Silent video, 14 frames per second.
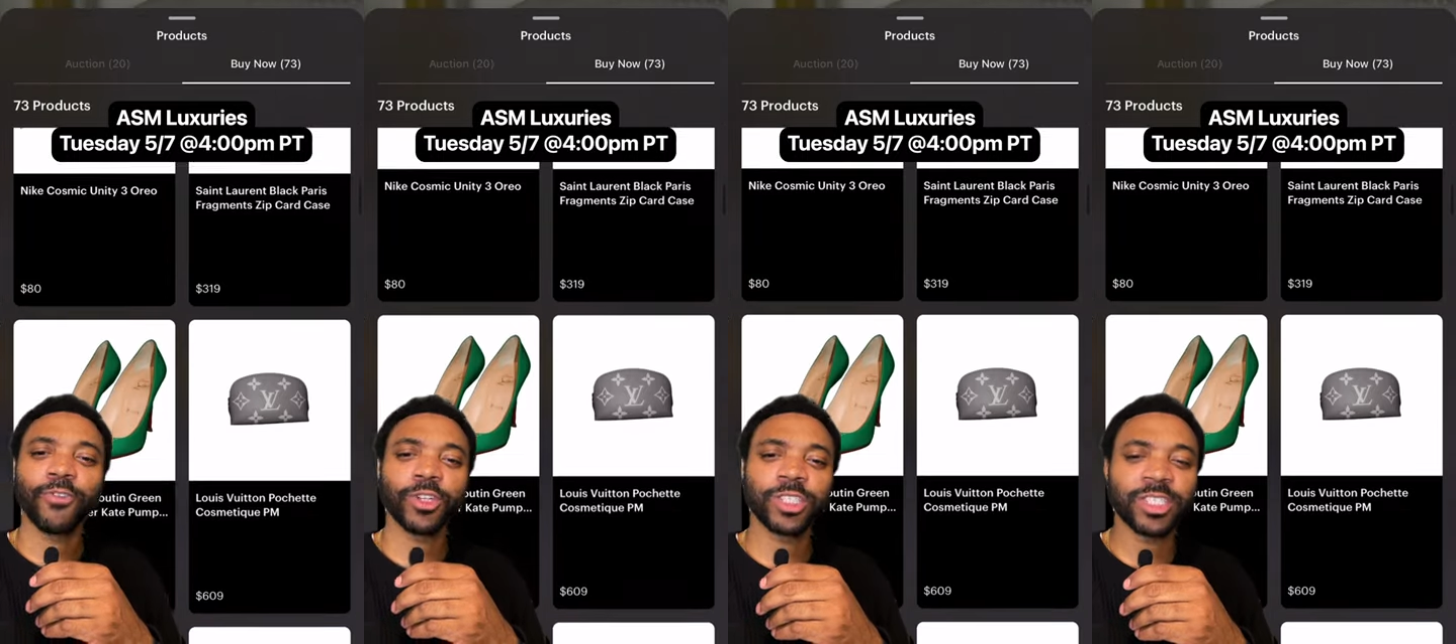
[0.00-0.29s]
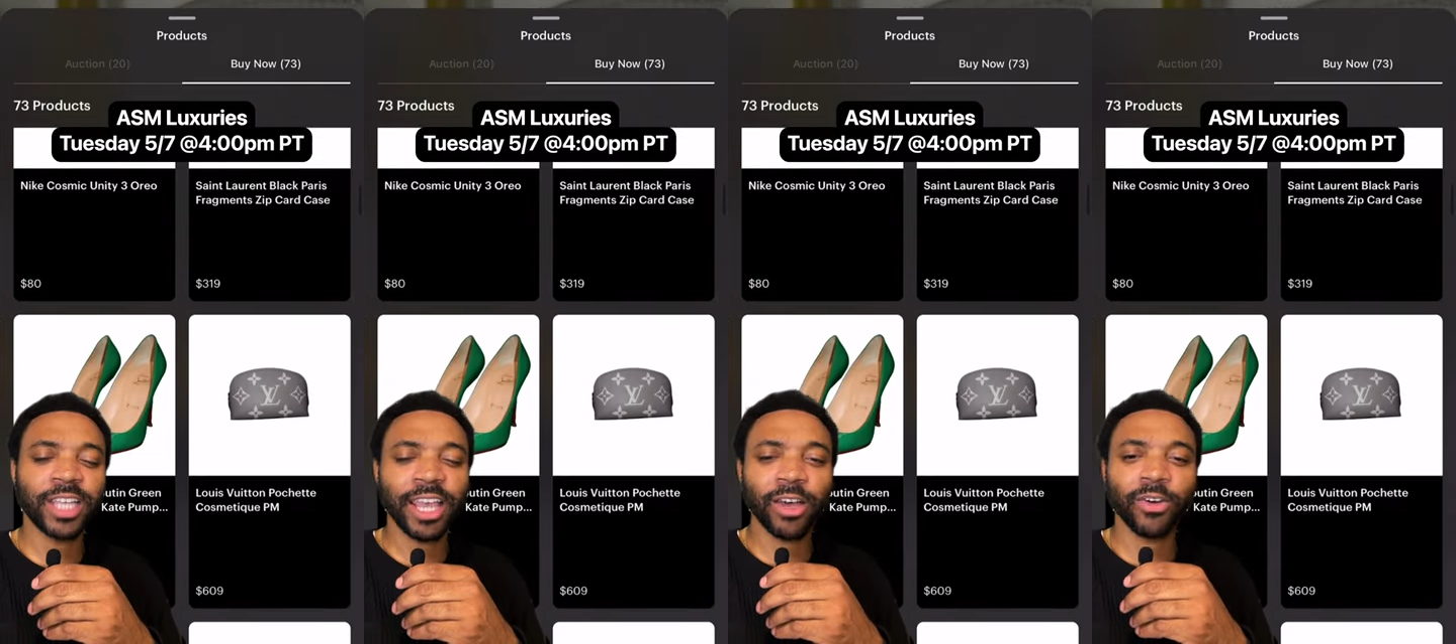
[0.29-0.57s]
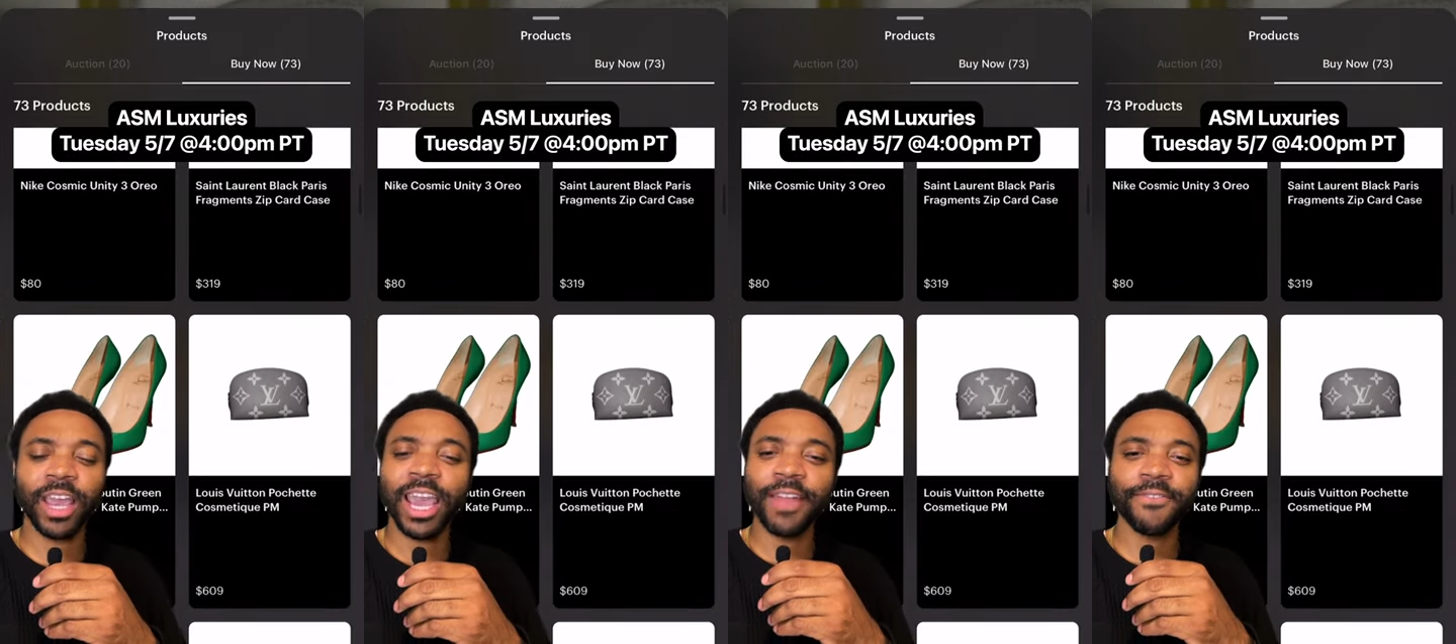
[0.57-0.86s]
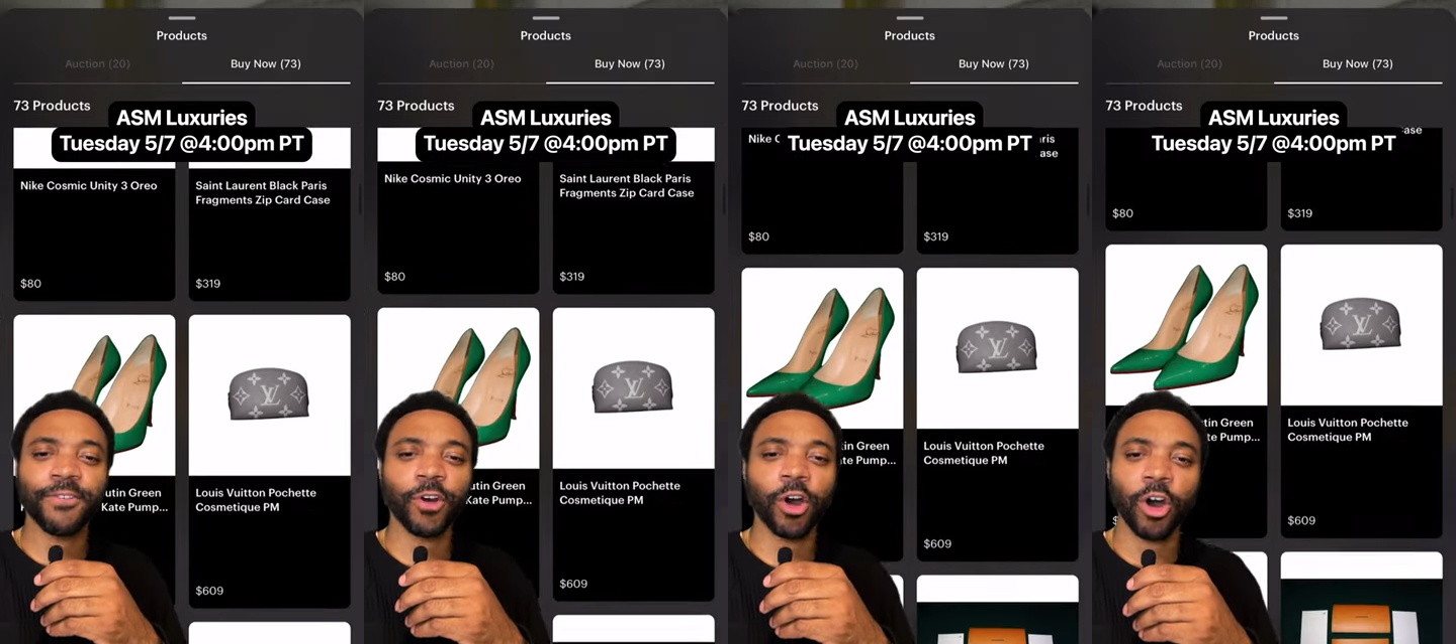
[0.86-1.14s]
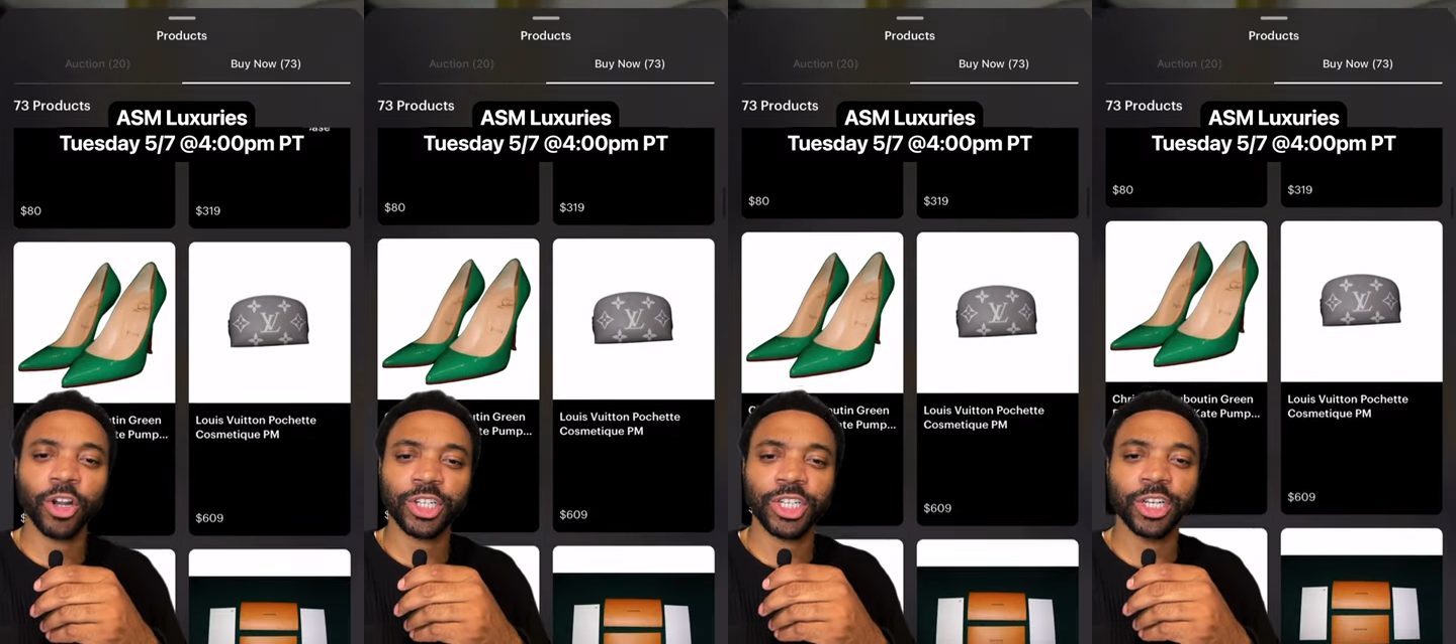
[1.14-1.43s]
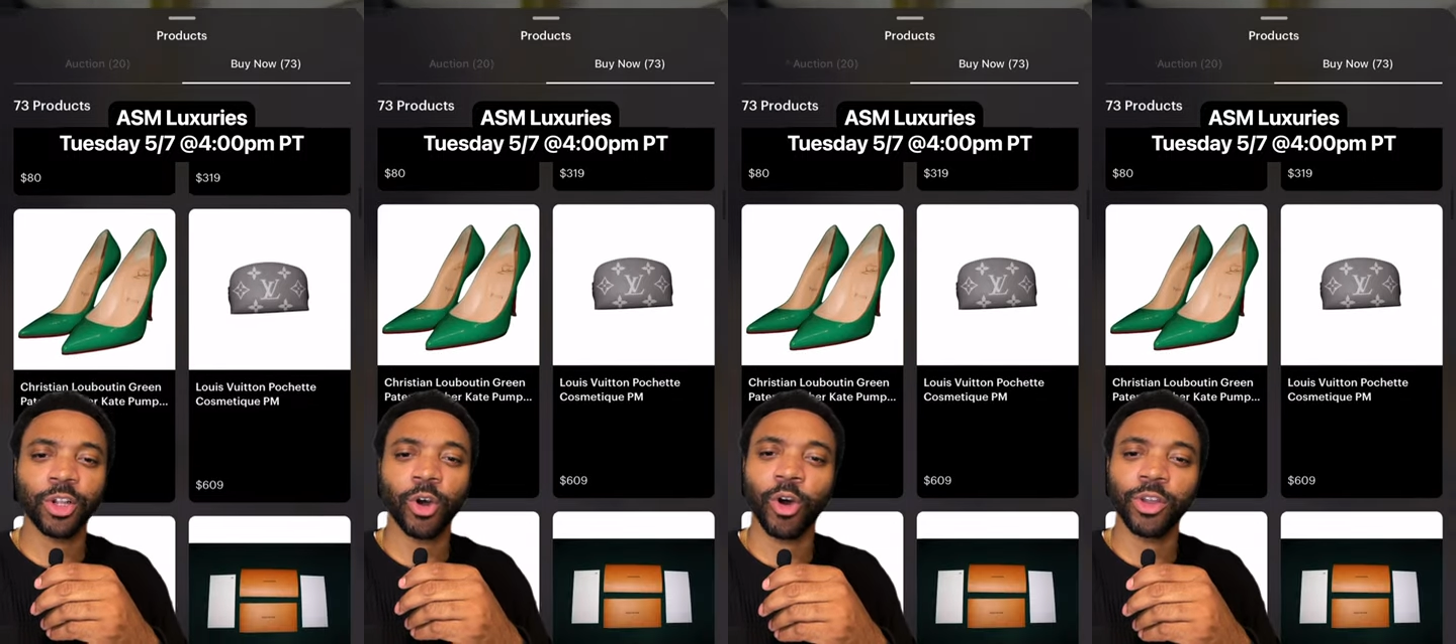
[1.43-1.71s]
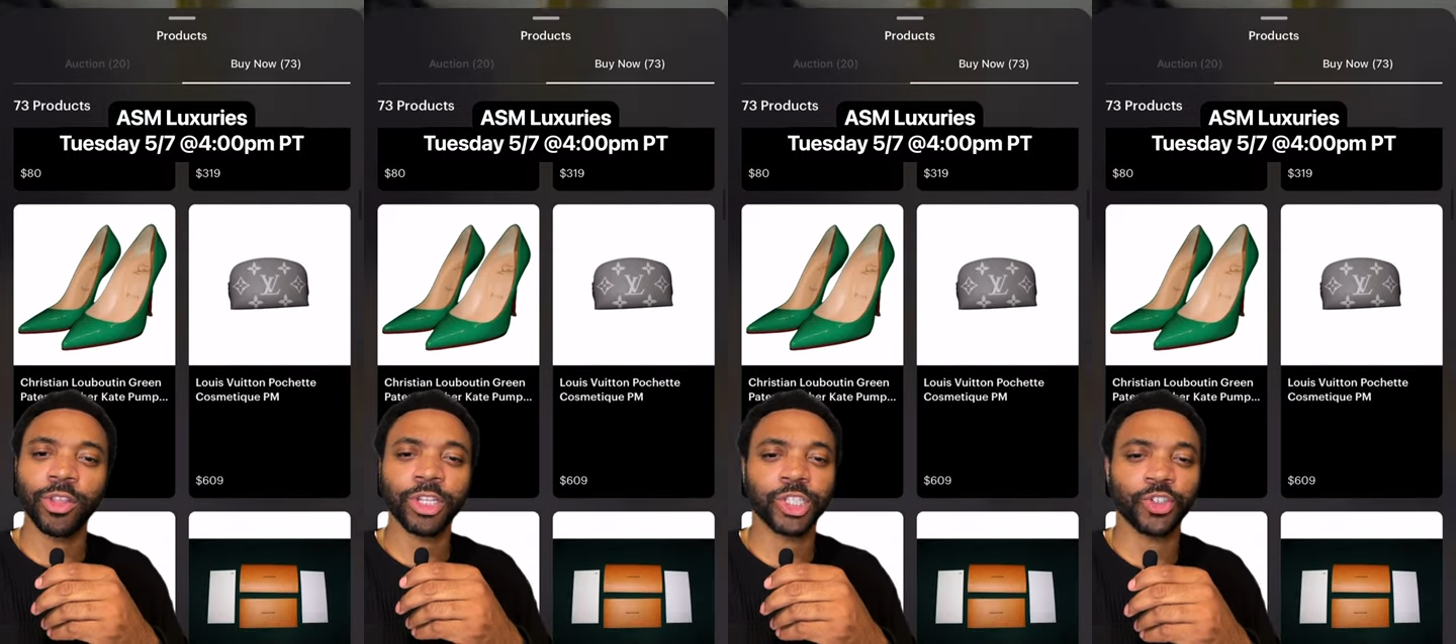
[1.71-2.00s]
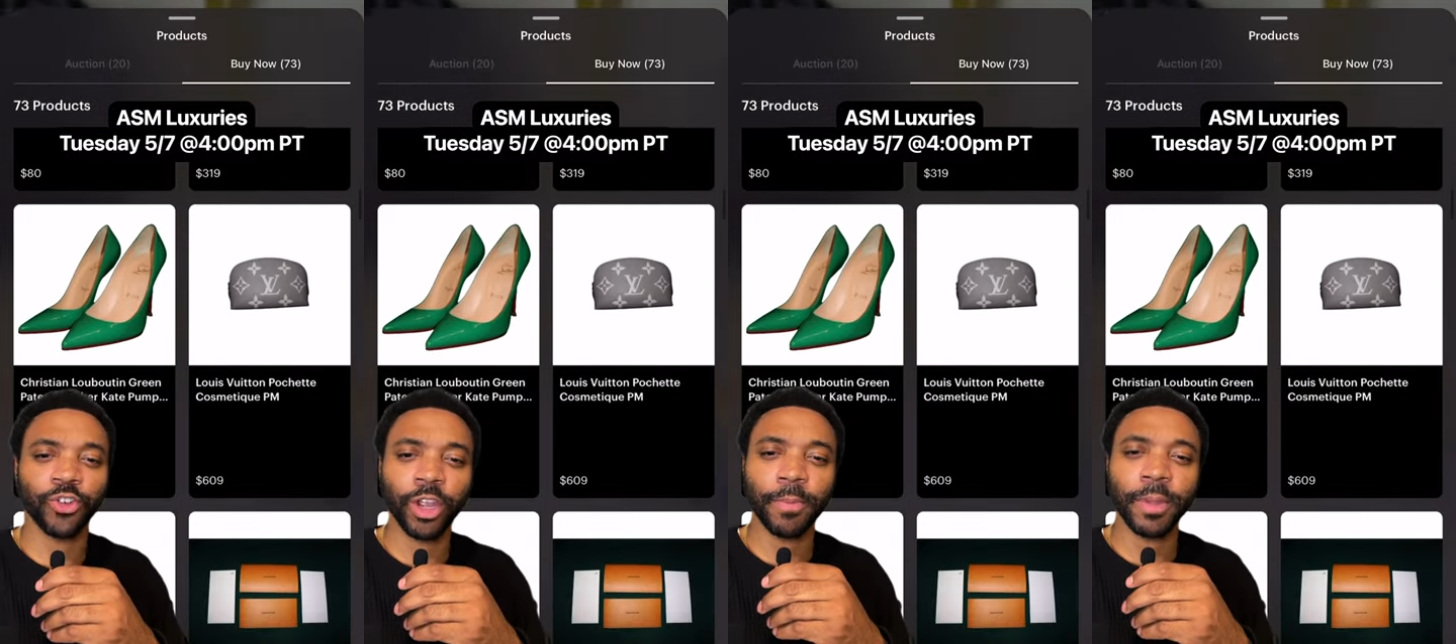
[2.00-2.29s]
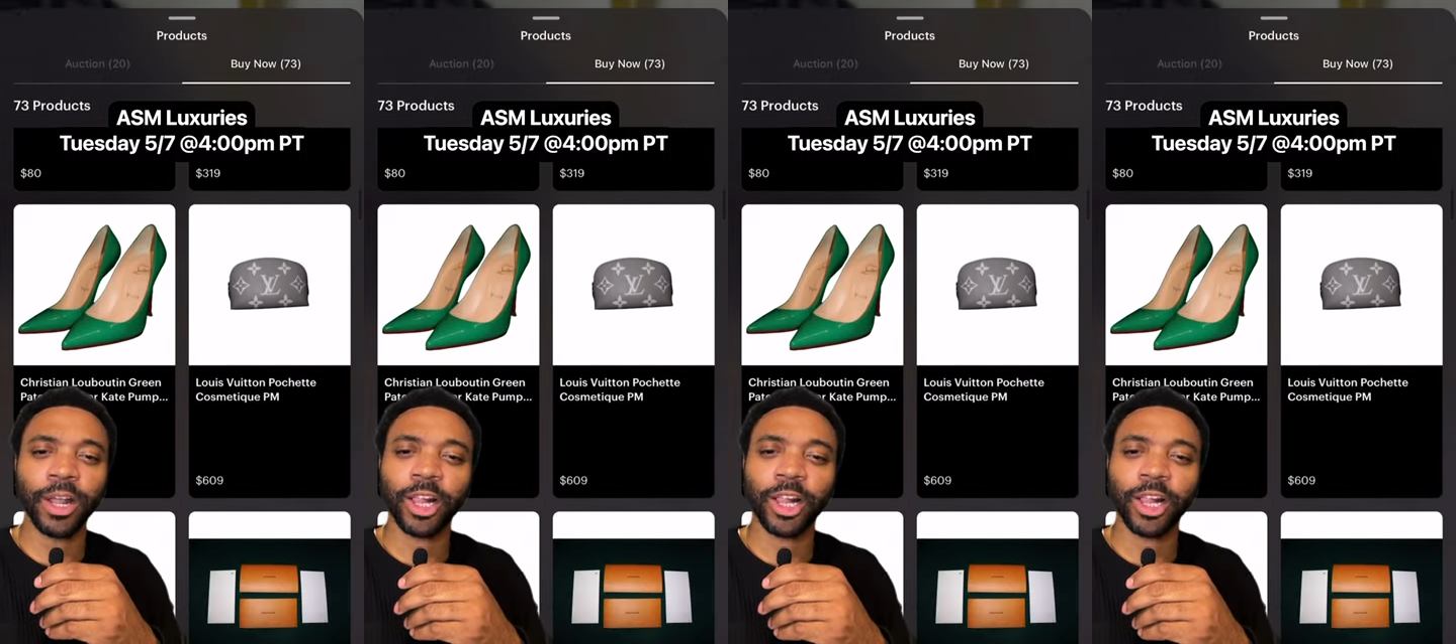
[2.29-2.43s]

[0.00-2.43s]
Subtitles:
for sale and for auction on the stream,